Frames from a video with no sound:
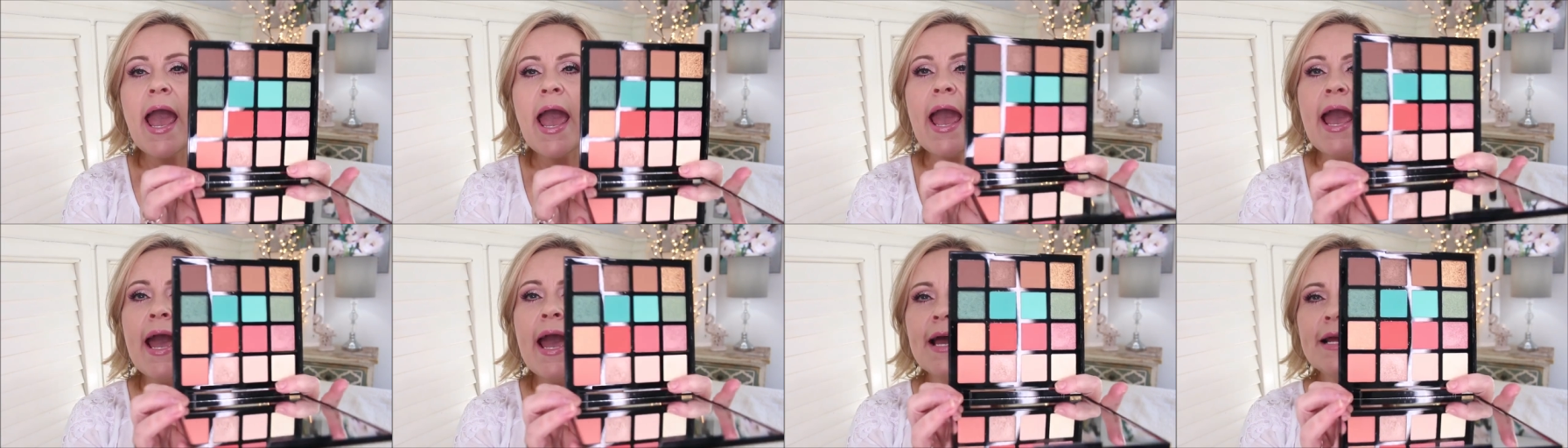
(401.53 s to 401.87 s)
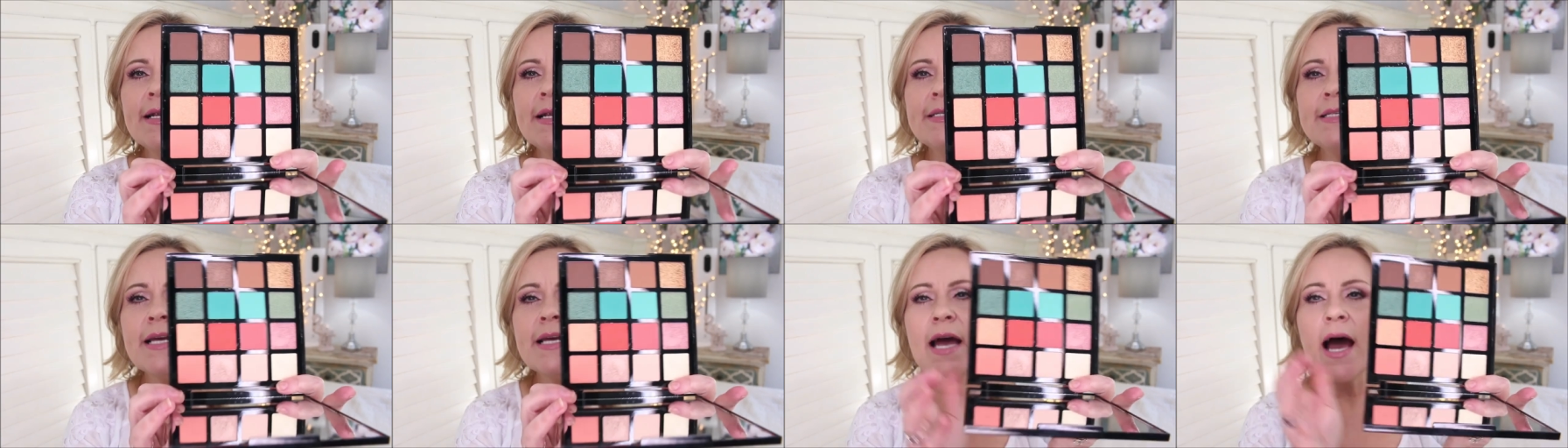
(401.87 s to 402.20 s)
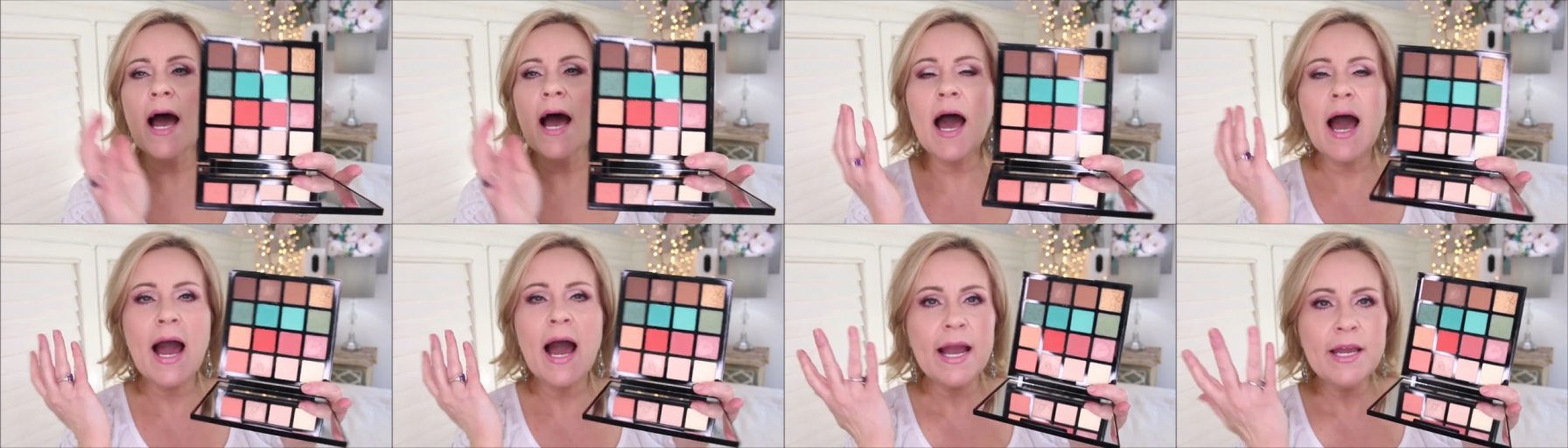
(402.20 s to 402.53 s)
And
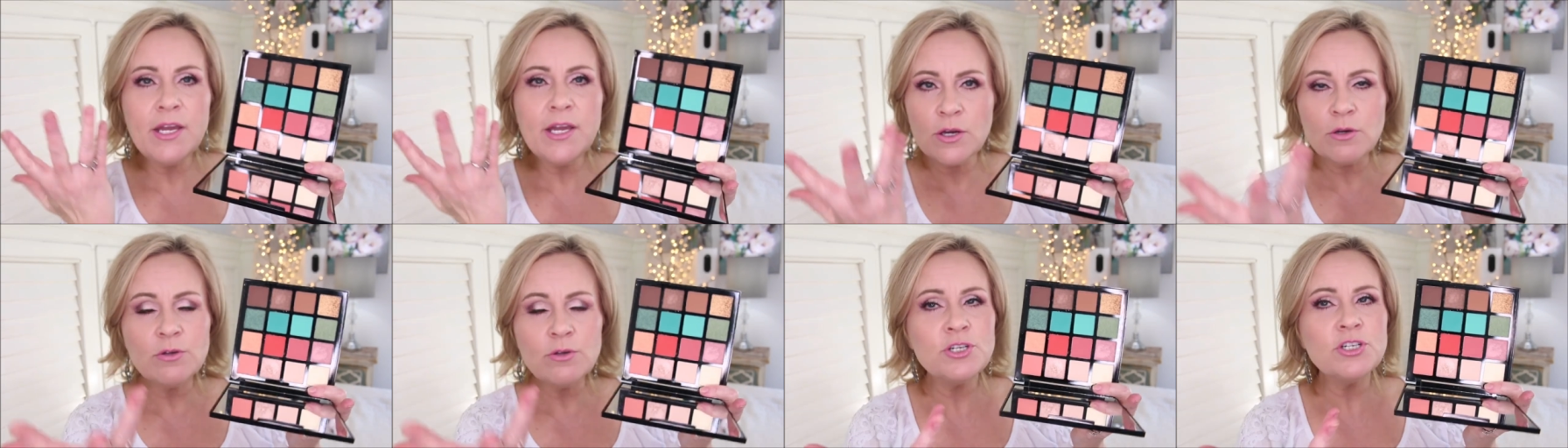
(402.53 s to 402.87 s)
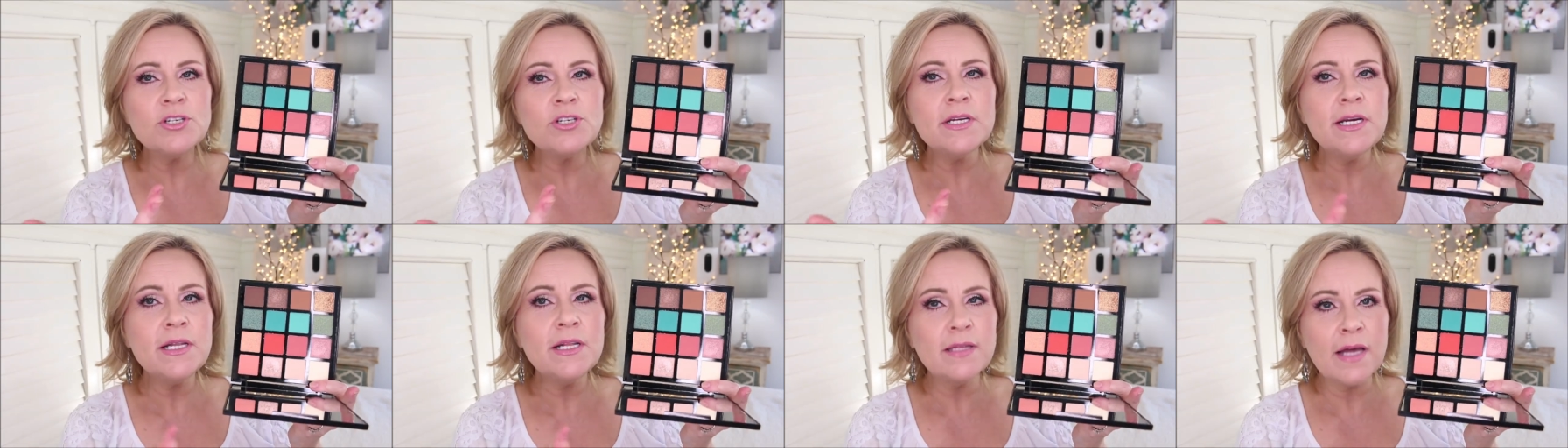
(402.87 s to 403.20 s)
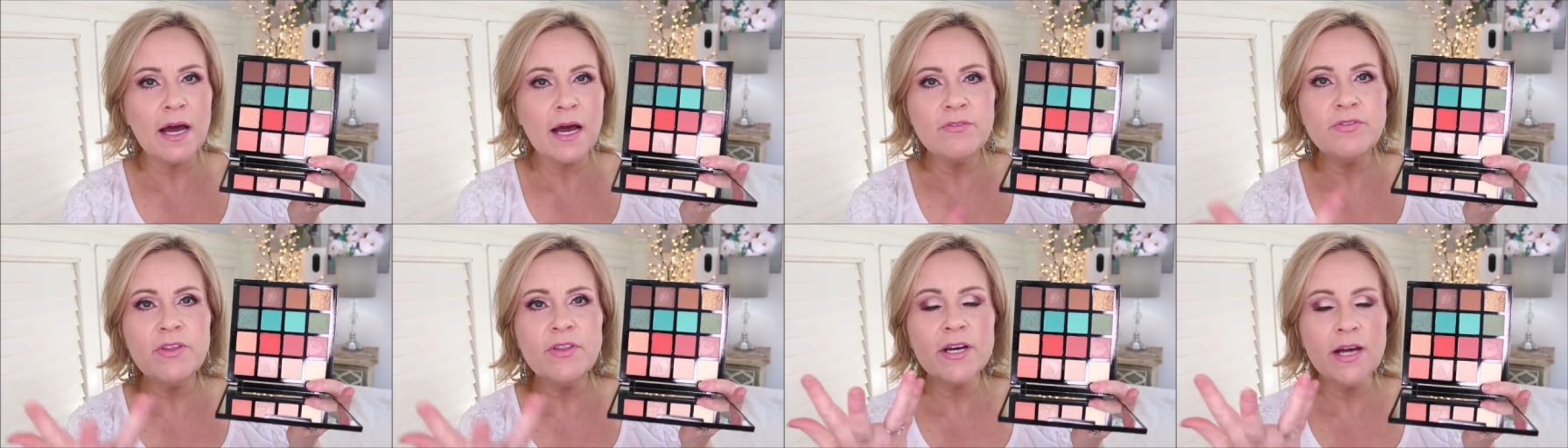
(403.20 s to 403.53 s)
I usually
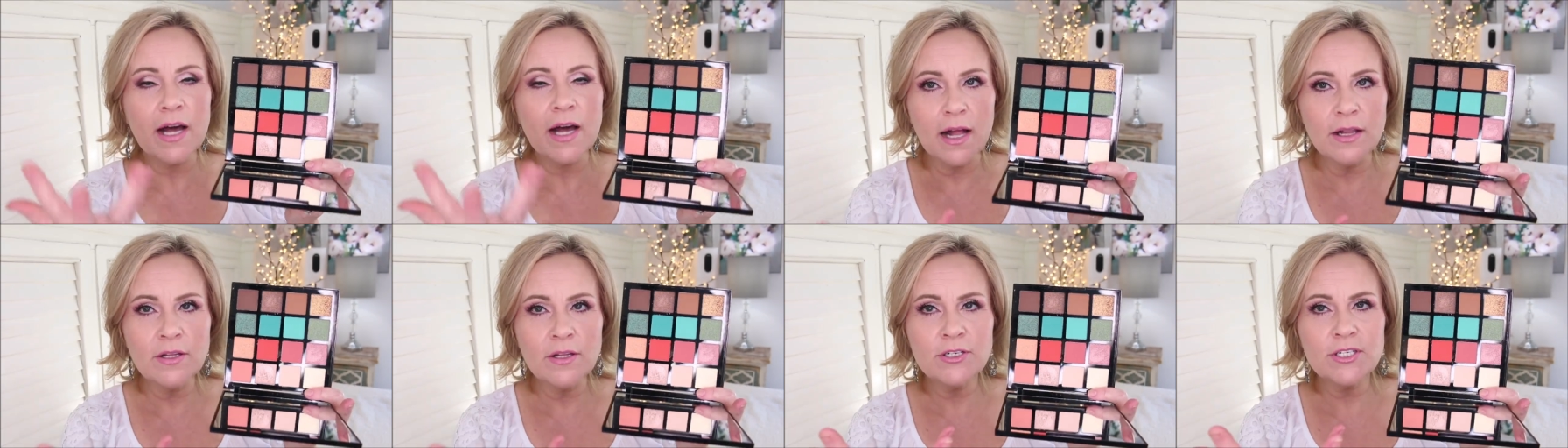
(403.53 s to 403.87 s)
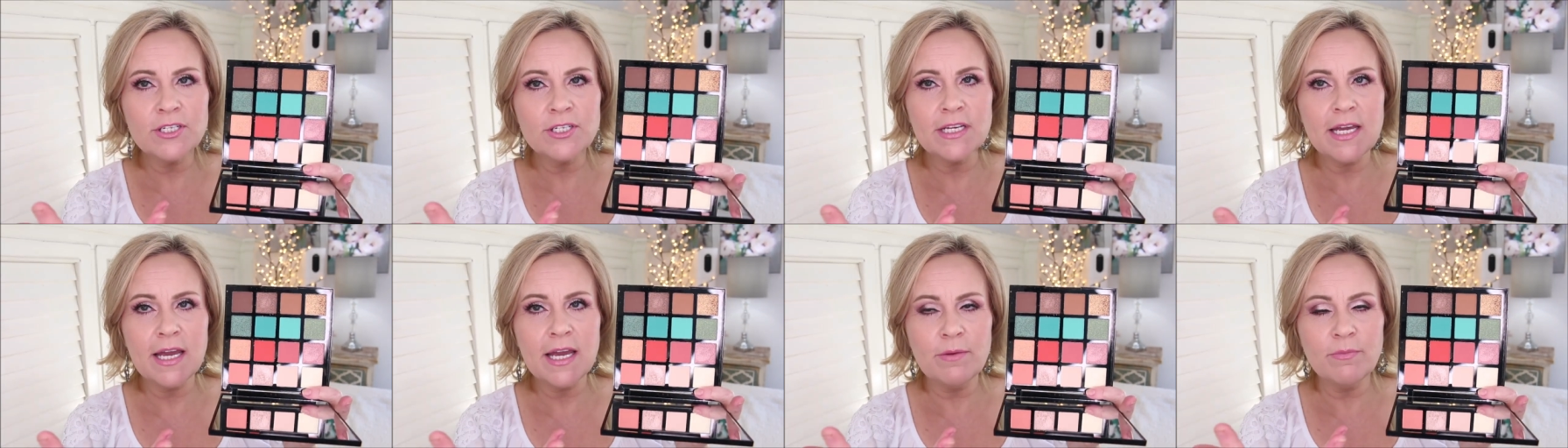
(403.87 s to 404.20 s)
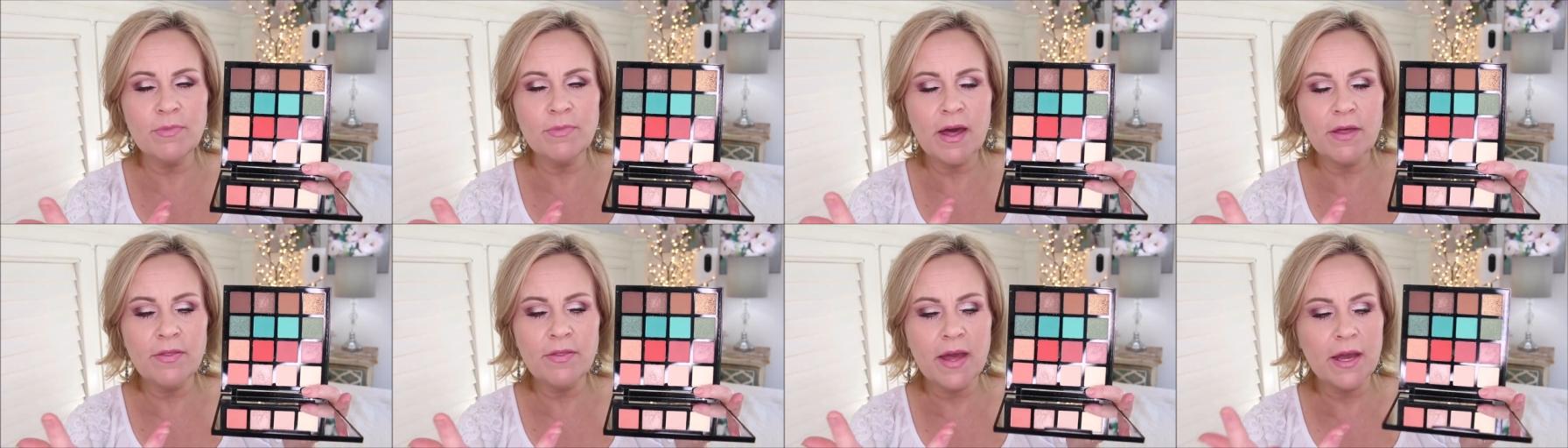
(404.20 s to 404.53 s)
love the color
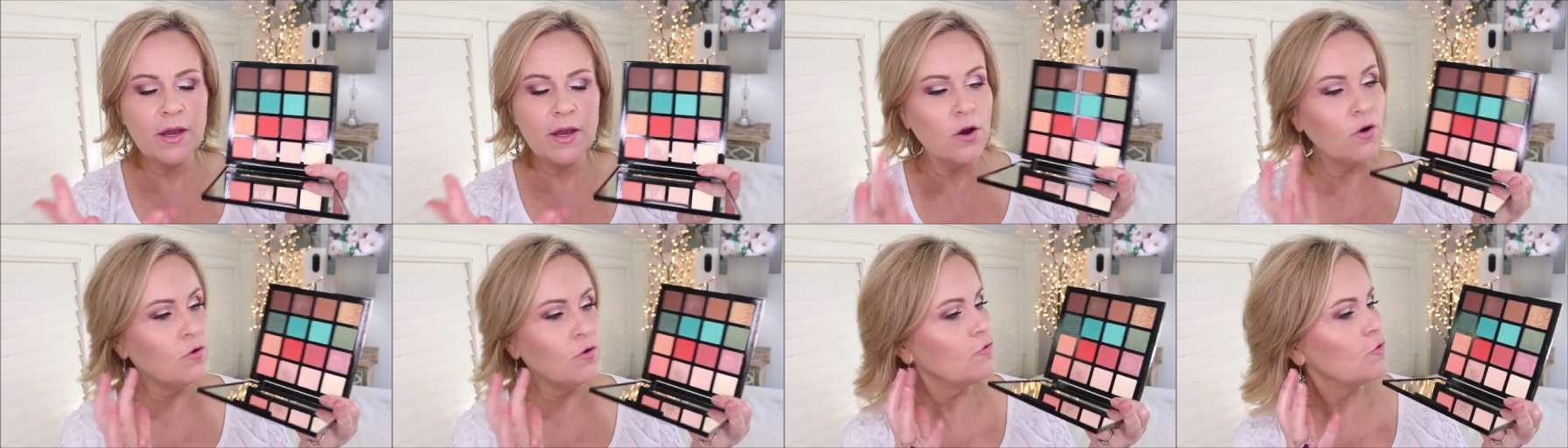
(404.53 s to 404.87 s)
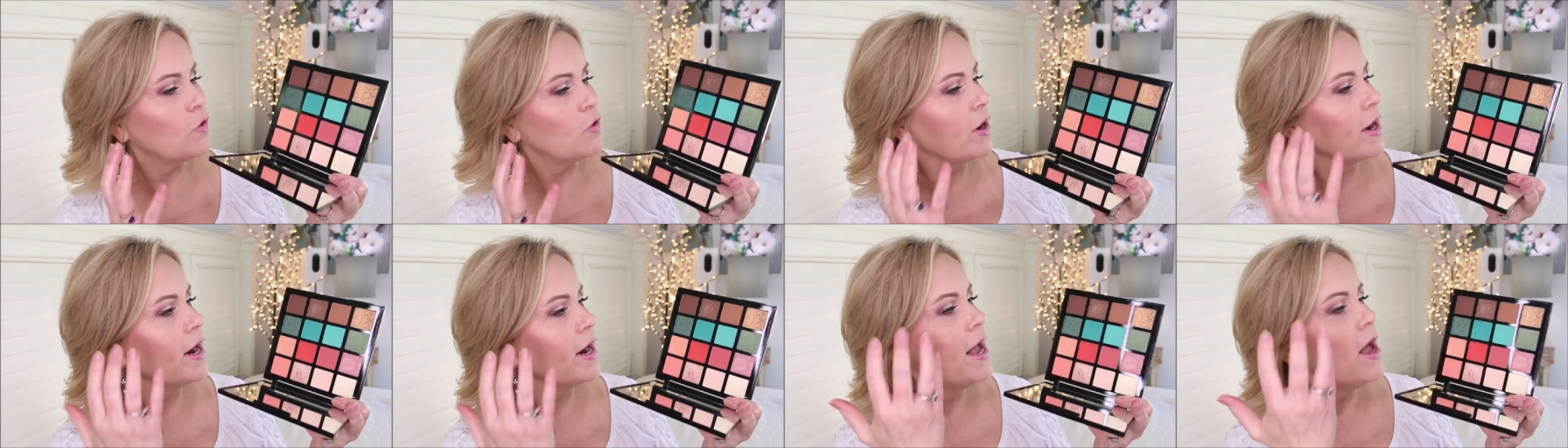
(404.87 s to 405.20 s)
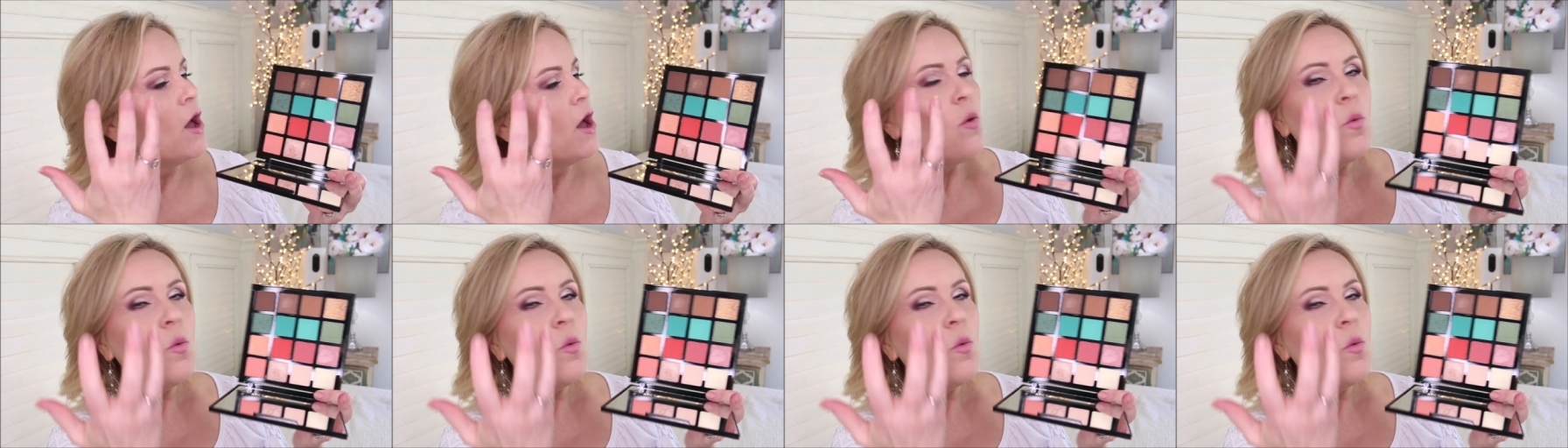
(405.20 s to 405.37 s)
scheme that they go for.